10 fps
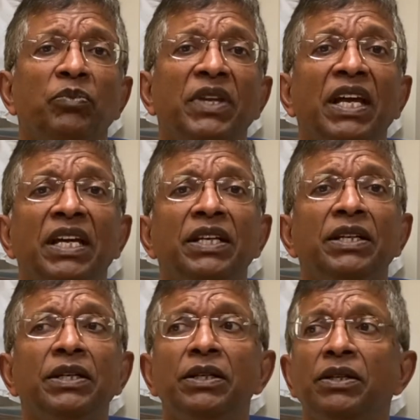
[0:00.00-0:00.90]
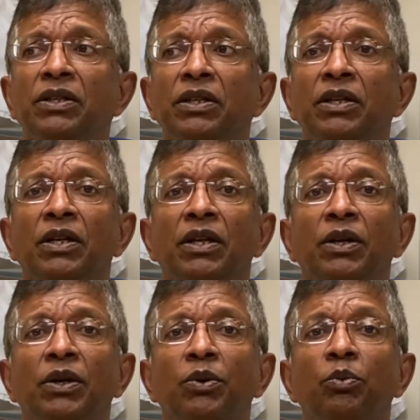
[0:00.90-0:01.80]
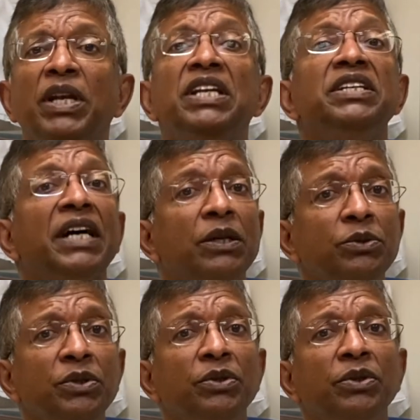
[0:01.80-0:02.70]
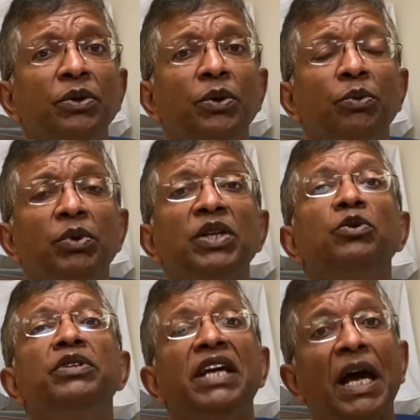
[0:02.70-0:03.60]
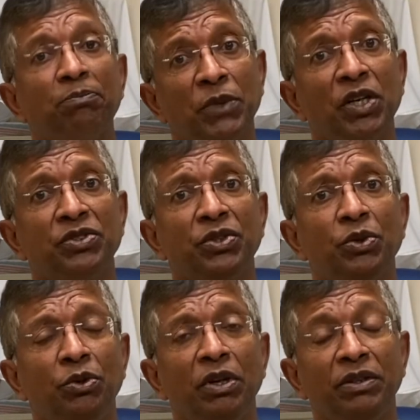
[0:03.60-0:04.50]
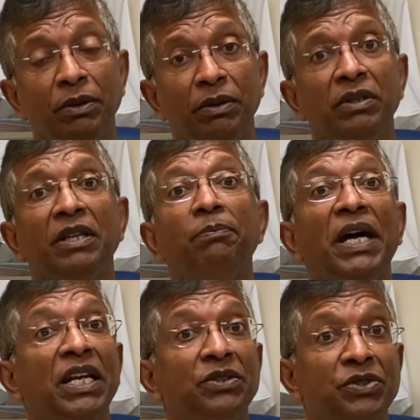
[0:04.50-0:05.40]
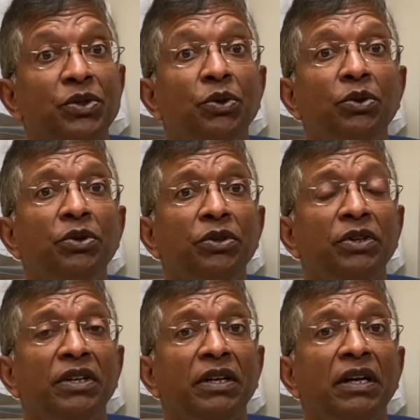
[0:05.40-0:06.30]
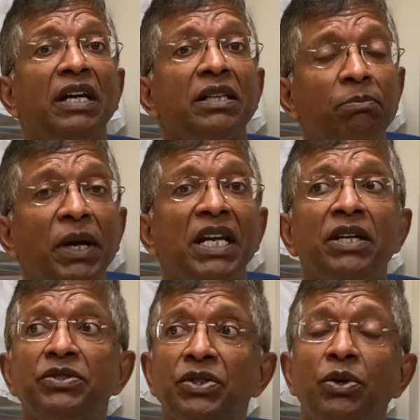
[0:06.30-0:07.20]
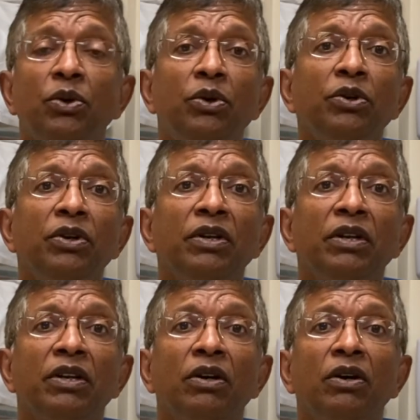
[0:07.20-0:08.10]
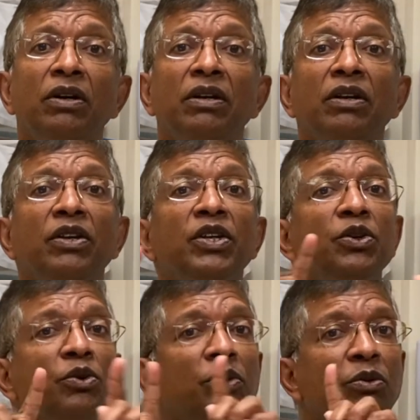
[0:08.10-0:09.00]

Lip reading: And when in doubt, we do the Apgar score, the Ballard score. And the Ballard score, you